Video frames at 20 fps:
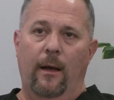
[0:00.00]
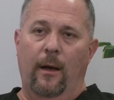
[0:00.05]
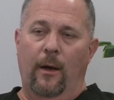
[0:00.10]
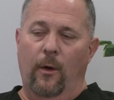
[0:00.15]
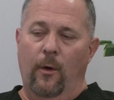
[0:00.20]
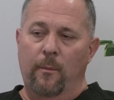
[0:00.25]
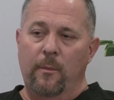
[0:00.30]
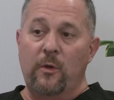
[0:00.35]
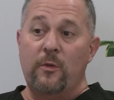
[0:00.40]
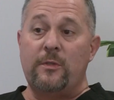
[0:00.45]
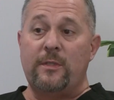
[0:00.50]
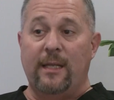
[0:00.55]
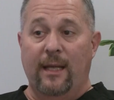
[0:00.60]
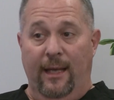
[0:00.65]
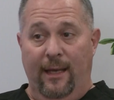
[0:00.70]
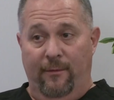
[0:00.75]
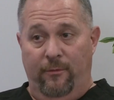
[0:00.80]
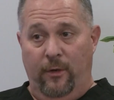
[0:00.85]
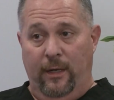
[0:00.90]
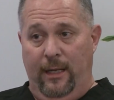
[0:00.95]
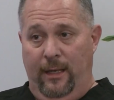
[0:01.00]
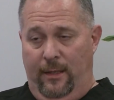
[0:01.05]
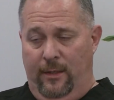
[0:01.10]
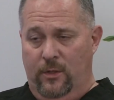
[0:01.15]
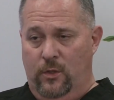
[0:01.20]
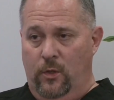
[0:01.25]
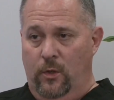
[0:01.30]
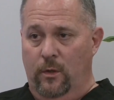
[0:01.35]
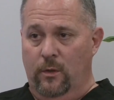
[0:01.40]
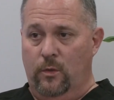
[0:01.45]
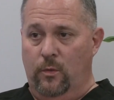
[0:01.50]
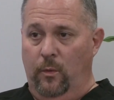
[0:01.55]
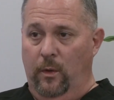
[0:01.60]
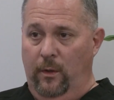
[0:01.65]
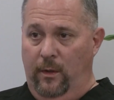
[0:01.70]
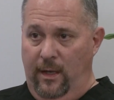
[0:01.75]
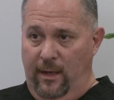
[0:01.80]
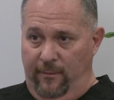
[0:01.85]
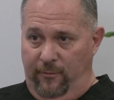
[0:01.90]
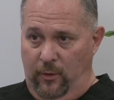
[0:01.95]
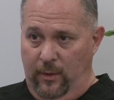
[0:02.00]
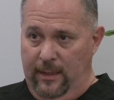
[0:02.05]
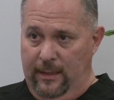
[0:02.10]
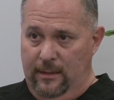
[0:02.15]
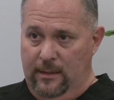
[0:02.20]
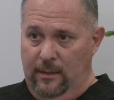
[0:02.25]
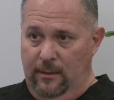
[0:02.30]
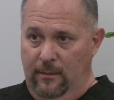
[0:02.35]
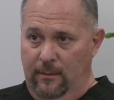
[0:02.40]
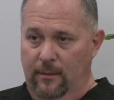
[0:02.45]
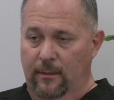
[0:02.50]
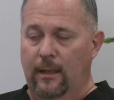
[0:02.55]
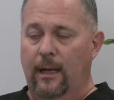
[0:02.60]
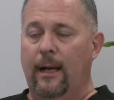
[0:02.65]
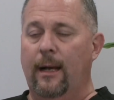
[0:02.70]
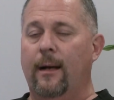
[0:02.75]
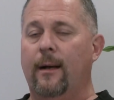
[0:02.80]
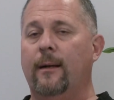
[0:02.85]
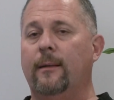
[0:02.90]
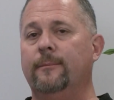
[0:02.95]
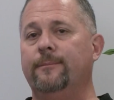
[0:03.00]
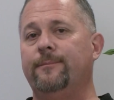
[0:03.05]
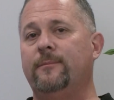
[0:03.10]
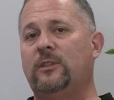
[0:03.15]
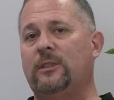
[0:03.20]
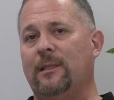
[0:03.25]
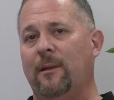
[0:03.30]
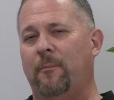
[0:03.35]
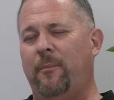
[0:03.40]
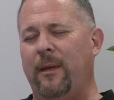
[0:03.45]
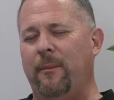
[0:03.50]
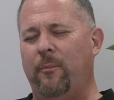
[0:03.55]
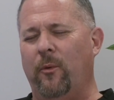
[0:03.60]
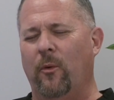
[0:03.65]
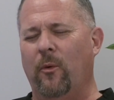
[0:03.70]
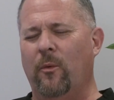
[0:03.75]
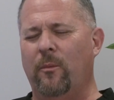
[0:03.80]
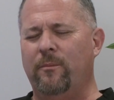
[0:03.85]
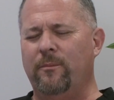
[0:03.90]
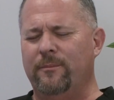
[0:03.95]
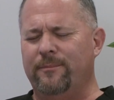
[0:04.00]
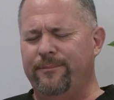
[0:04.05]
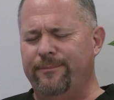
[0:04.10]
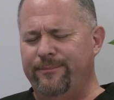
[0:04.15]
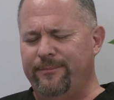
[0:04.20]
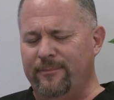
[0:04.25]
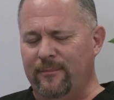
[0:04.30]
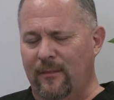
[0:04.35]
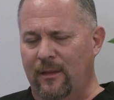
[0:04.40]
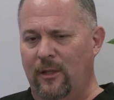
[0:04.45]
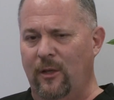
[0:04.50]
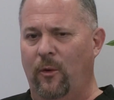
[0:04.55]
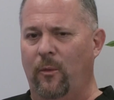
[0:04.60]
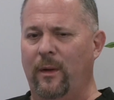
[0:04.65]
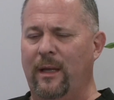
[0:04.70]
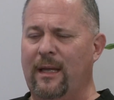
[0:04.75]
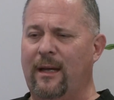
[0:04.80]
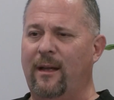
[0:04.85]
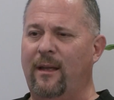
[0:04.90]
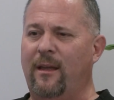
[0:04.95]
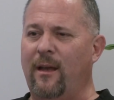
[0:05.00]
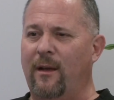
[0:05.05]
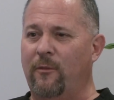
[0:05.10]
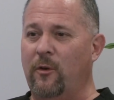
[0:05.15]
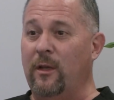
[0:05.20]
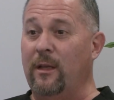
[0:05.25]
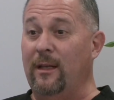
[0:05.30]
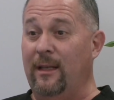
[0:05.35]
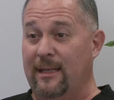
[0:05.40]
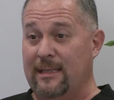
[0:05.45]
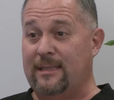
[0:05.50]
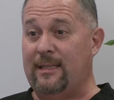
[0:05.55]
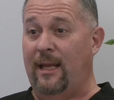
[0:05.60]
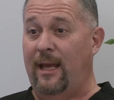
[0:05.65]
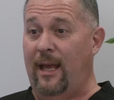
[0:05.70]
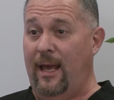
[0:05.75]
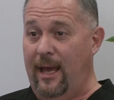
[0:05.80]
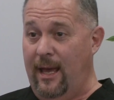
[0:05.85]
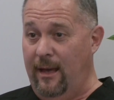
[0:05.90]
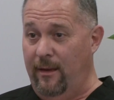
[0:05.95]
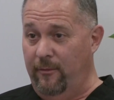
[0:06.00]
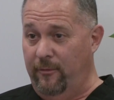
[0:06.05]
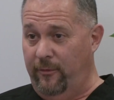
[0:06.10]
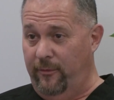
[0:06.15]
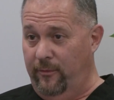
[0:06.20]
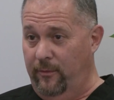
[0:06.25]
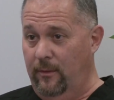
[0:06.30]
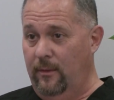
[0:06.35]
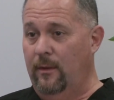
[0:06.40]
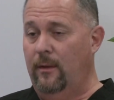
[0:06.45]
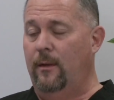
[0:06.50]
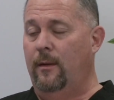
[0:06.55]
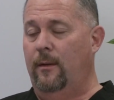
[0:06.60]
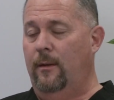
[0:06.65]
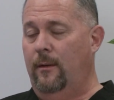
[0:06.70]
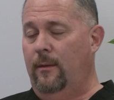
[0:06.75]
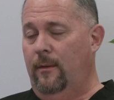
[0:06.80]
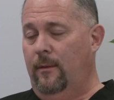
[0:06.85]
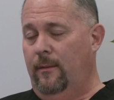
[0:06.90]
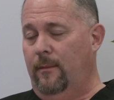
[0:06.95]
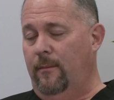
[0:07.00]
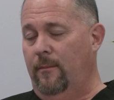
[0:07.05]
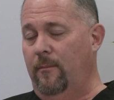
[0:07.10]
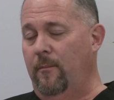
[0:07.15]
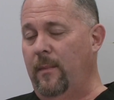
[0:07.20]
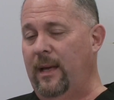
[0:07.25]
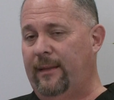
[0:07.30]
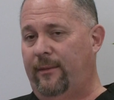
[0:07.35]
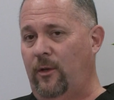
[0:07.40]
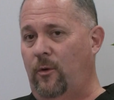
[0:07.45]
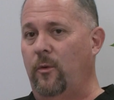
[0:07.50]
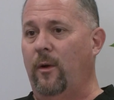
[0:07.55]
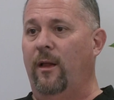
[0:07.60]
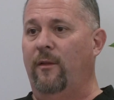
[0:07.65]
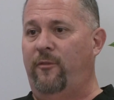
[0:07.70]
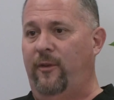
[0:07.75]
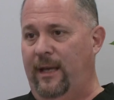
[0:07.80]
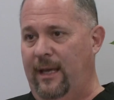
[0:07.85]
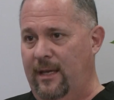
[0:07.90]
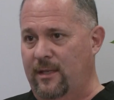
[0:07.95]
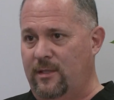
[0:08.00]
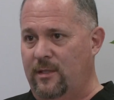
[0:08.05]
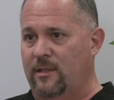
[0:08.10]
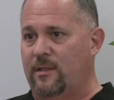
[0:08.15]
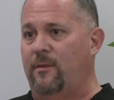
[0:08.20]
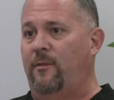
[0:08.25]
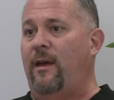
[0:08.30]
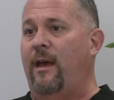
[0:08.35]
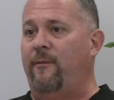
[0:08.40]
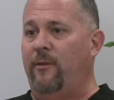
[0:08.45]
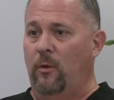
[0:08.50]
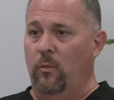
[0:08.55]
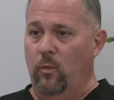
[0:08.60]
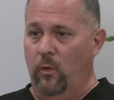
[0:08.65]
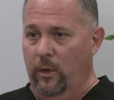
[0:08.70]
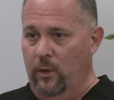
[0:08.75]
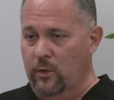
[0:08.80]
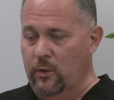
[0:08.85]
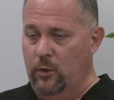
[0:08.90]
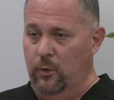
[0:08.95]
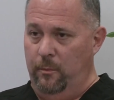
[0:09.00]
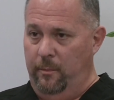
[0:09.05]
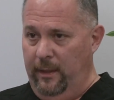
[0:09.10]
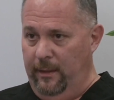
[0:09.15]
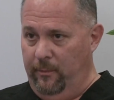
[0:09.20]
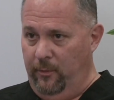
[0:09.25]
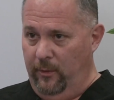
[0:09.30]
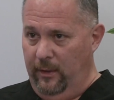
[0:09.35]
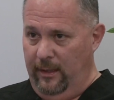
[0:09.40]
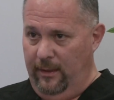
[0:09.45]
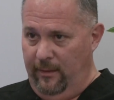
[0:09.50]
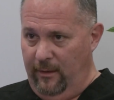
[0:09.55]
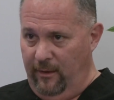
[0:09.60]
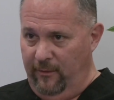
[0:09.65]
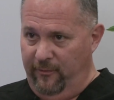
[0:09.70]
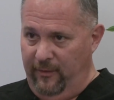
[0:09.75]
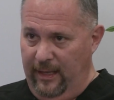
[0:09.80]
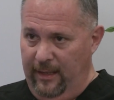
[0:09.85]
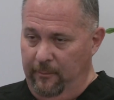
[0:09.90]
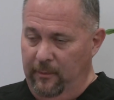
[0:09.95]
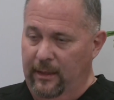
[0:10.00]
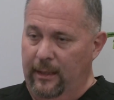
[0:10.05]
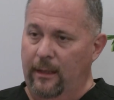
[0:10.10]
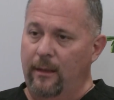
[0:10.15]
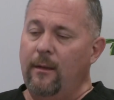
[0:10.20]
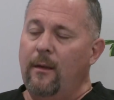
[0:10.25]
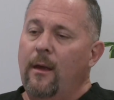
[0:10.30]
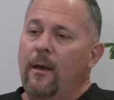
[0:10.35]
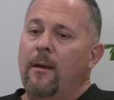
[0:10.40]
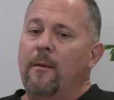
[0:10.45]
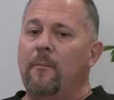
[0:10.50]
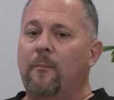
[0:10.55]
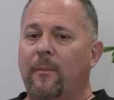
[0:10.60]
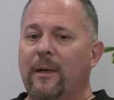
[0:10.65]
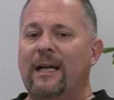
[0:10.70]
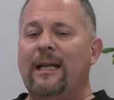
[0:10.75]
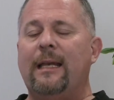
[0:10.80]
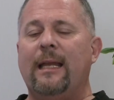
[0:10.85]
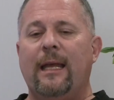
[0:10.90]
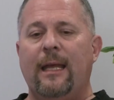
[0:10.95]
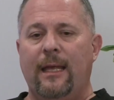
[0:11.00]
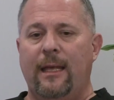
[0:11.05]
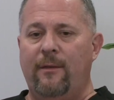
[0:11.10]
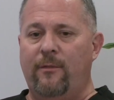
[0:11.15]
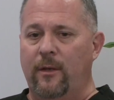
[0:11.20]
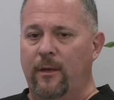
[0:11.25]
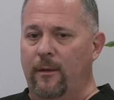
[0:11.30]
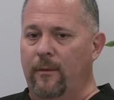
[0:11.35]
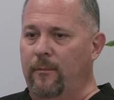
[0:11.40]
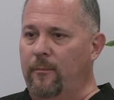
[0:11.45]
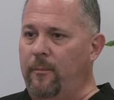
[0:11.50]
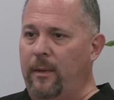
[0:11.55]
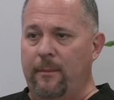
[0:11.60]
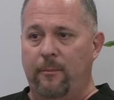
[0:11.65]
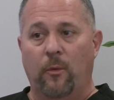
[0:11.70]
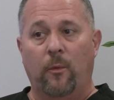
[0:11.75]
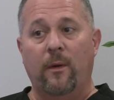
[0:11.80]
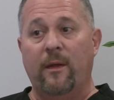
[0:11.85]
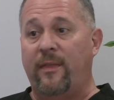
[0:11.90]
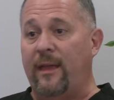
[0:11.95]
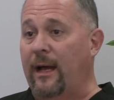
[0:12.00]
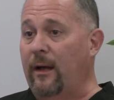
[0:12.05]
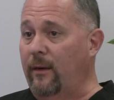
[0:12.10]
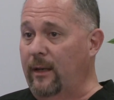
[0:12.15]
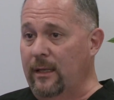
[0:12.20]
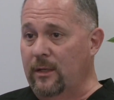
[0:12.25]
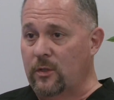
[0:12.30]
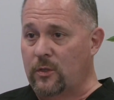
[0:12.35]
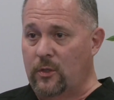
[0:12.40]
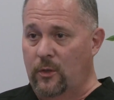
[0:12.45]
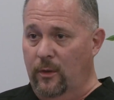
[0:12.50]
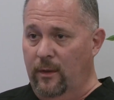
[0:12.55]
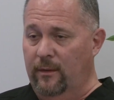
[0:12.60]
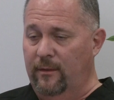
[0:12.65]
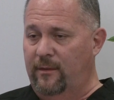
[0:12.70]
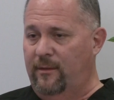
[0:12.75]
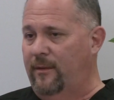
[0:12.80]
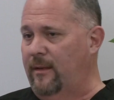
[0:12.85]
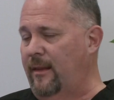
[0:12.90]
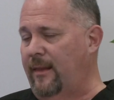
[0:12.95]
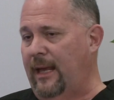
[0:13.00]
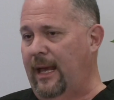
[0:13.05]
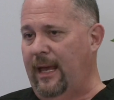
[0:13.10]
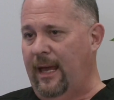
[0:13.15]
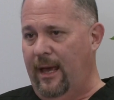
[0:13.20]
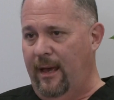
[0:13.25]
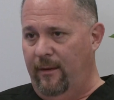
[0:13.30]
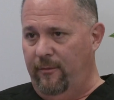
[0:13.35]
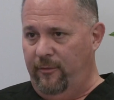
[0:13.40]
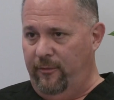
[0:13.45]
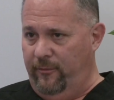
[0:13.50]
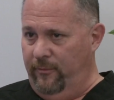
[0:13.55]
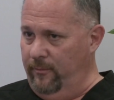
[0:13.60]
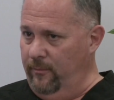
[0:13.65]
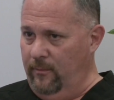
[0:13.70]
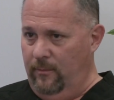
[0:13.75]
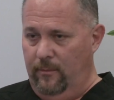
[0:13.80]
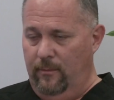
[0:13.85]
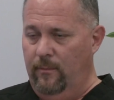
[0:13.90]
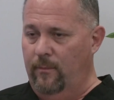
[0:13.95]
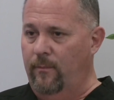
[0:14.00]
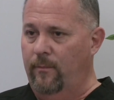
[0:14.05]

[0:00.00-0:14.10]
Almost every insurance will cover it. Some people don't get it covered unless they have met the qualifications of having one or two people in their family. But even people without insurance, they have